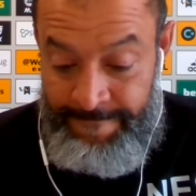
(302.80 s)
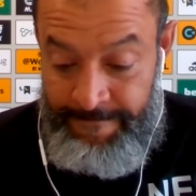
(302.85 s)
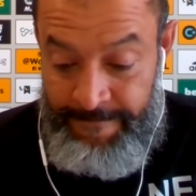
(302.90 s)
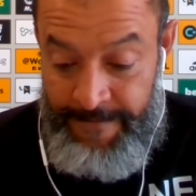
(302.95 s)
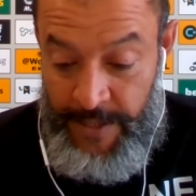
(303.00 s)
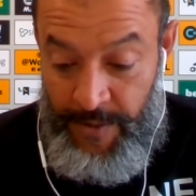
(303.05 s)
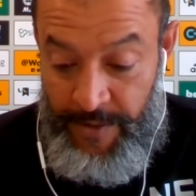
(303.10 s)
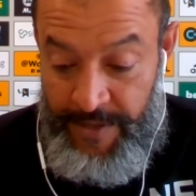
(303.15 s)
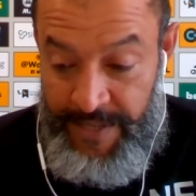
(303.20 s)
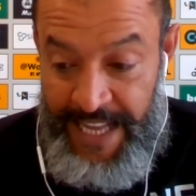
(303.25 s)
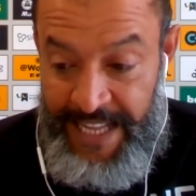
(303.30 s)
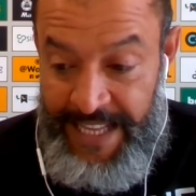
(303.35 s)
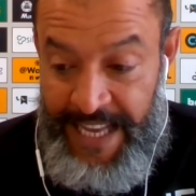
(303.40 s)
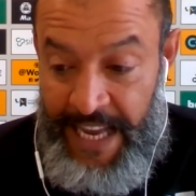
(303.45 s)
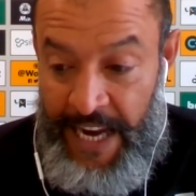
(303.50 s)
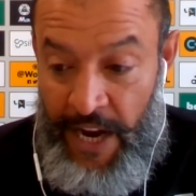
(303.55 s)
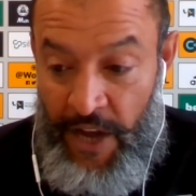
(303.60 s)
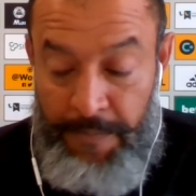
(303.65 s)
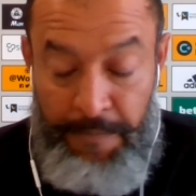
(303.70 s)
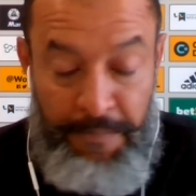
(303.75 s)
So that
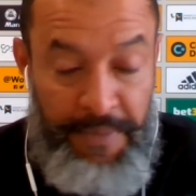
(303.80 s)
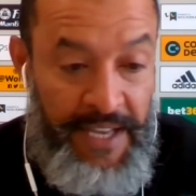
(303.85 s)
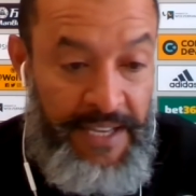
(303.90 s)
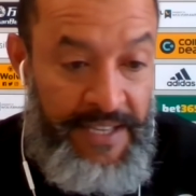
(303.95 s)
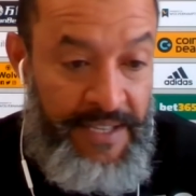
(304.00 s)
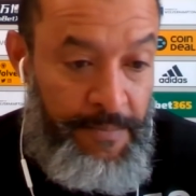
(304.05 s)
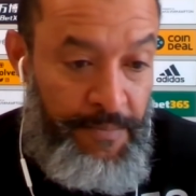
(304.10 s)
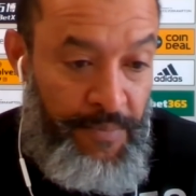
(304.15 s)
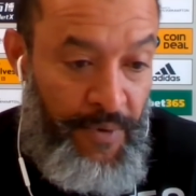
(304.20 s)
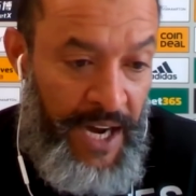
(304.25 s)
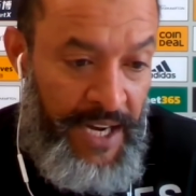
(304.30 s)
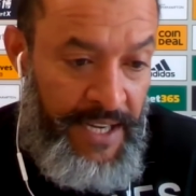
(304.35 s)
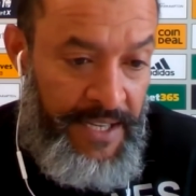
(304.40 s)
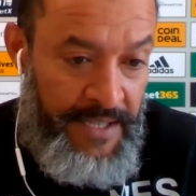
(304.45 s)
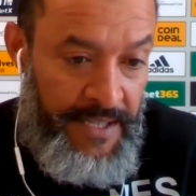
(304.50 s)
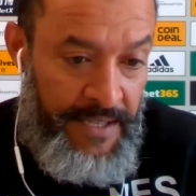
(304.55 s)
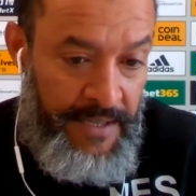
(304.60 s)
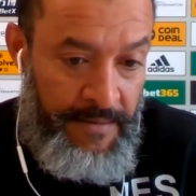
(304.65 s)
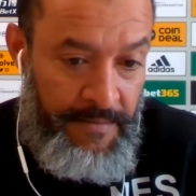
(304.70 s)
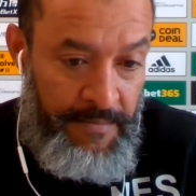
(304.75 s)
cannot be a
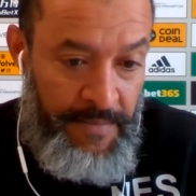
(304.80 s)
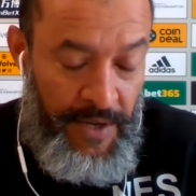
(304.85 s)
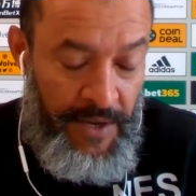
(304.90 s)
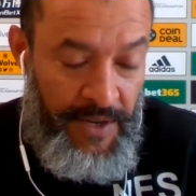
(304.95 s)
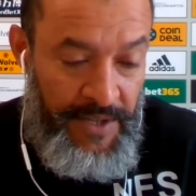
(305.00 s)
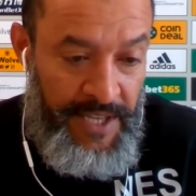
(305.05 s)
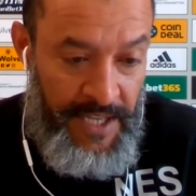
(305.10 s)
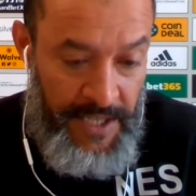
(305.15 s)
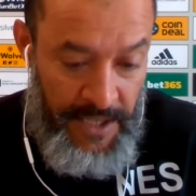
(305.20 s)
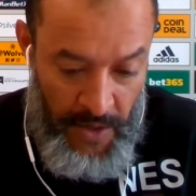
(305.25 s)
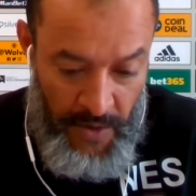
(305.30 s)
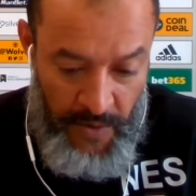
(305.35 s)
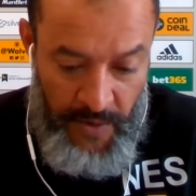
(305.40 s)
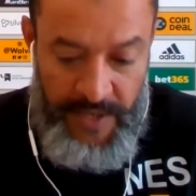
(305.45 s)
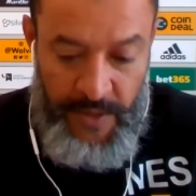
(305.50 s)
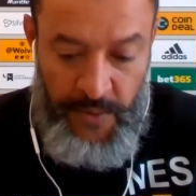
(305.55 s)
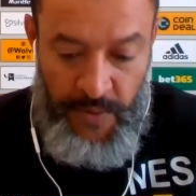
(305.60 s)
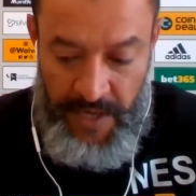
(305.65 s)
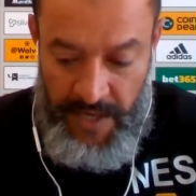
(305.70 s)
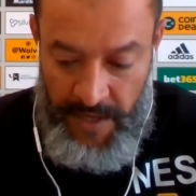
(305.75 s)
surprise, because as long
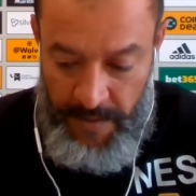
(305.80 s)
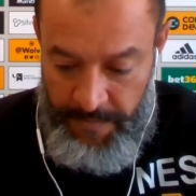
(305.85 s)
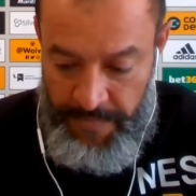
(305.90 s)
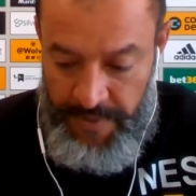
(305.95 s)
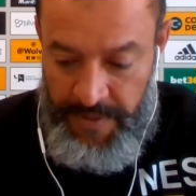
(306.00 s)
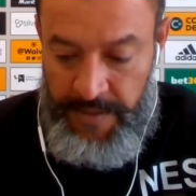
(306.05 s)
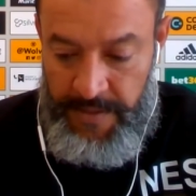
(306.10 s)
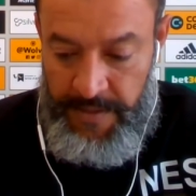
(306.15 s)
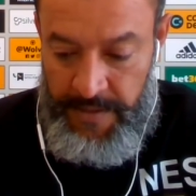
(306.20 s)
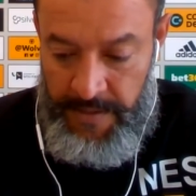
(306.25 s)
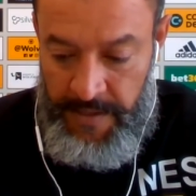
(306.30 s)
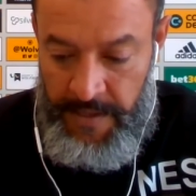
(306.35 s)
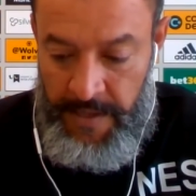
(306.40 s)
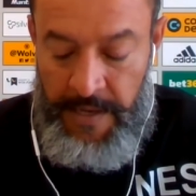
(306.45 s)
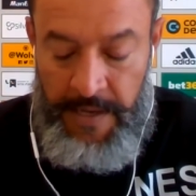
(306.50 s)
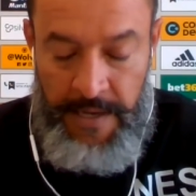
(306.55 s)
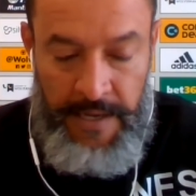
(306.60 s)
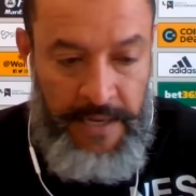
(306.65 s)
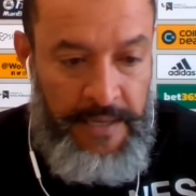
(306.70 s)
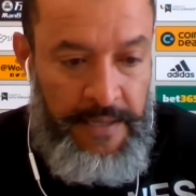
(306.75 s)
as we keep
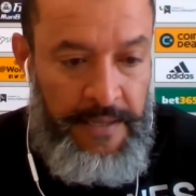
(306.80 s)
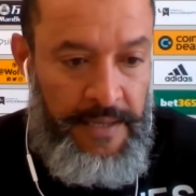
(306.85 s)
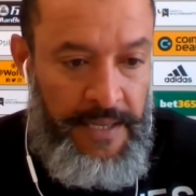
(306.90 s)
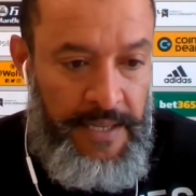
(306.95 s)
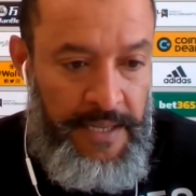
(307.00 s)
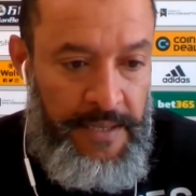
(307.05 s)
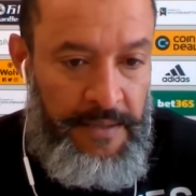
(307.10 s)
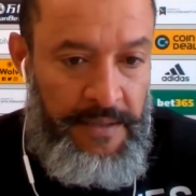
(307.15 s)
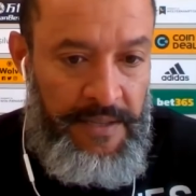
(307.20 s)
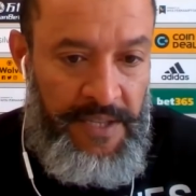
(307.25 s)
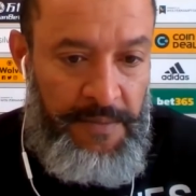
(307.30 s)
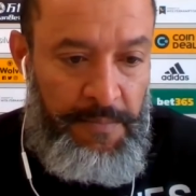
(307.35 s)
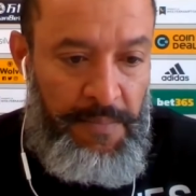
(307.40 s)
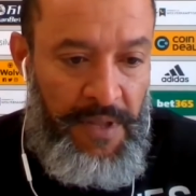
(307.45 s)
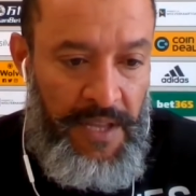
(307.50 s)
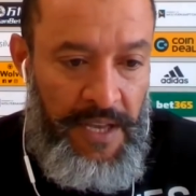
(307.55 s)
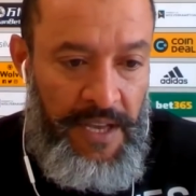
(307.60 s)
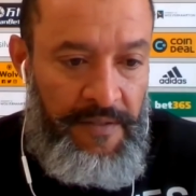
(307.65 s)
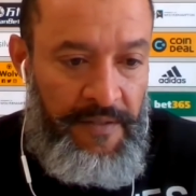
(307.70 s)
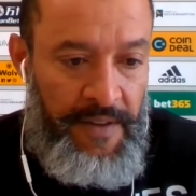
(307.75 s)
this
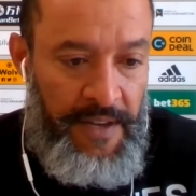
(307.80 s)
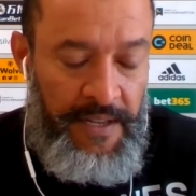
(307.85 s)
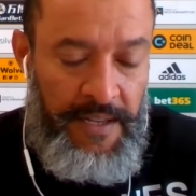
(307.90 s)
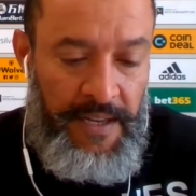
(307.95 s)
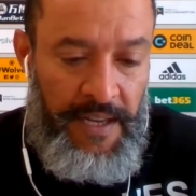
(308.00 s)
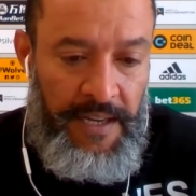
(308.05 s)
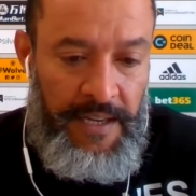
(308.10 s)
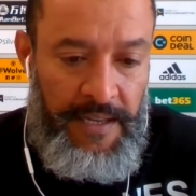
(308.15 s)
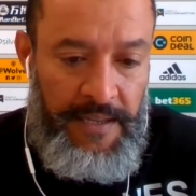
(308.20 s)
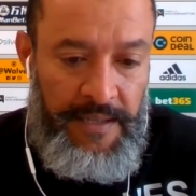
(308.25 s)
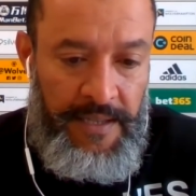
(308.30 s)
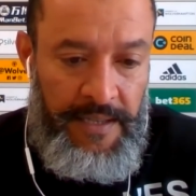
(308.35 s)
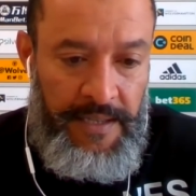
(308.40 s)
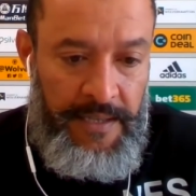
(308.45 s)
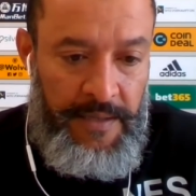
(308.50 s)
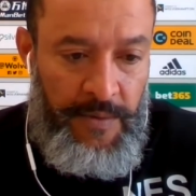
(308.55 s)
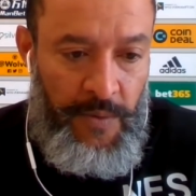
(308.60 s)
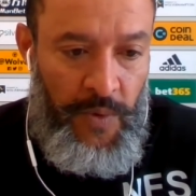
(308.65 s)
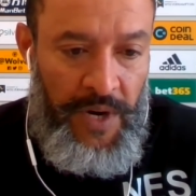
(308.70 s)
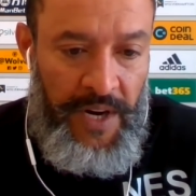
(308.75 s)
belief and
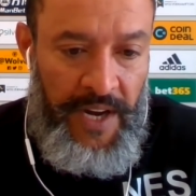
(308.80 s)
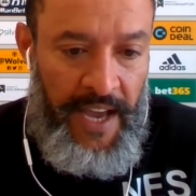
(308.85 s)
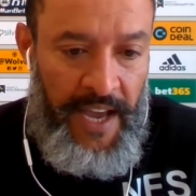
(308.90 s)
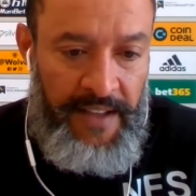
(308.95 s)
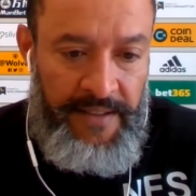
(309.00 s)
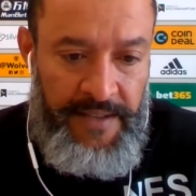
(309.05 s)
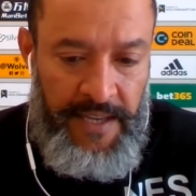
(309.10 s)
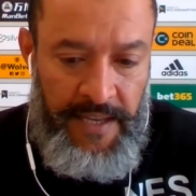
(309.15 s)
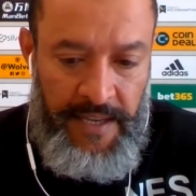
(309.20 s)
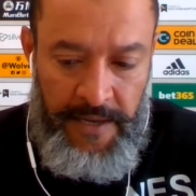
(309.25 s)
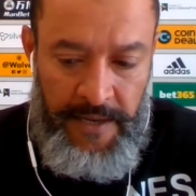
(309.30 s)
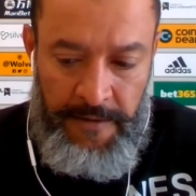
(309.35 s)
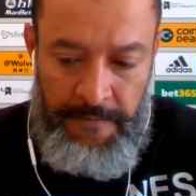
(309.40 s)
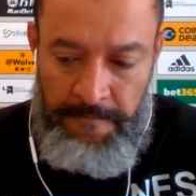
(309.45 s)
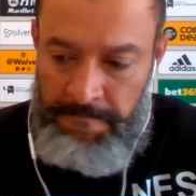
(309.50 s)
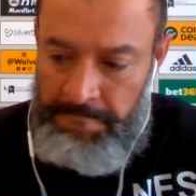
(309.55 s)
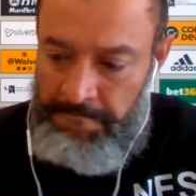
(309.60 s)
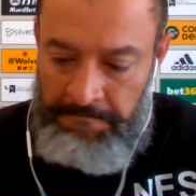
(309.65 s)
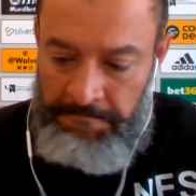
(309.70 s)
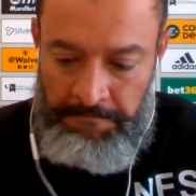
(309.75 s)
this work ethic,
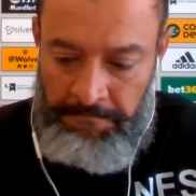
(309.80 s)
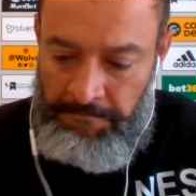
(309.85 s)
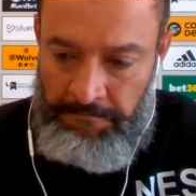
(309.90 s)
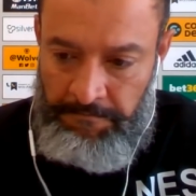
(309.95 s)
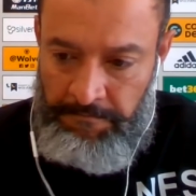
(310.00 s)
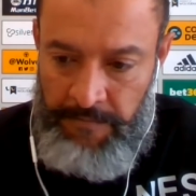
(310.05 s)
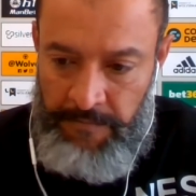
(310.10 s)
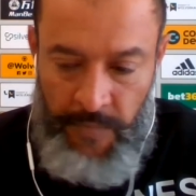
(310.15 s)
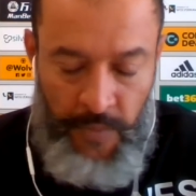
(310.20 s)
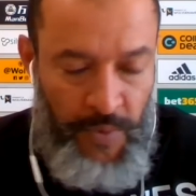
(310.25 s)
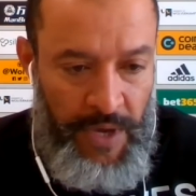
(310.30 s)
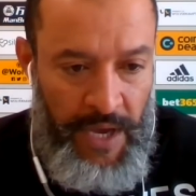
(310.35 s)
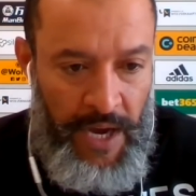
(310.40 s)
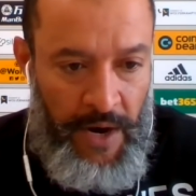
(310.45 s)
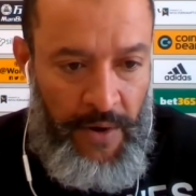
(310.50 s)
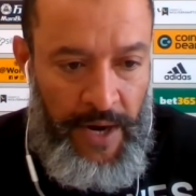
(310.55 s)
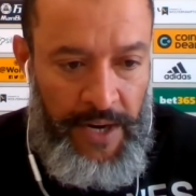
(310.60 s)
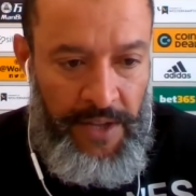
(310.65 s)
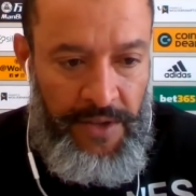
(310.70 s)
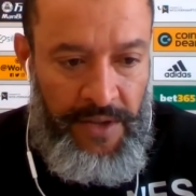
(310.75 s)
we are
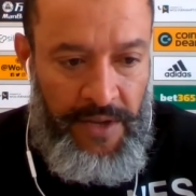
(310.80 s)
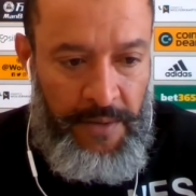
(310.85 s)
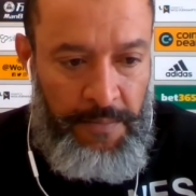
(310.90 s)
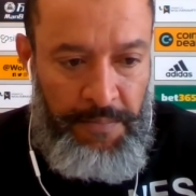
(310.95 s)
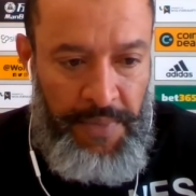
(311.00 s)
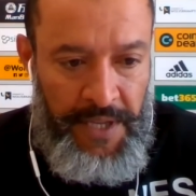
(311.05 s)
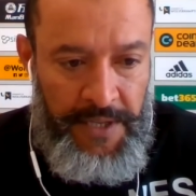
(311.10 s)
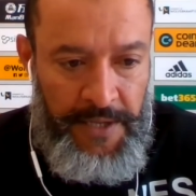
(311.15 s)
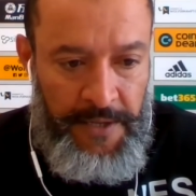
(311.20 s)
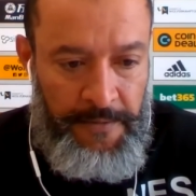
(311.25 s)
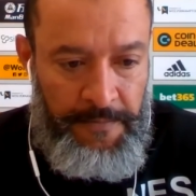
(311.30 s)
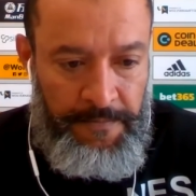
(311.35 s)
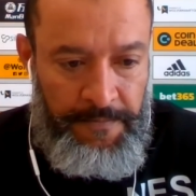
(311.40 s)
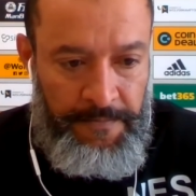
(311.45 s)
ready to compete.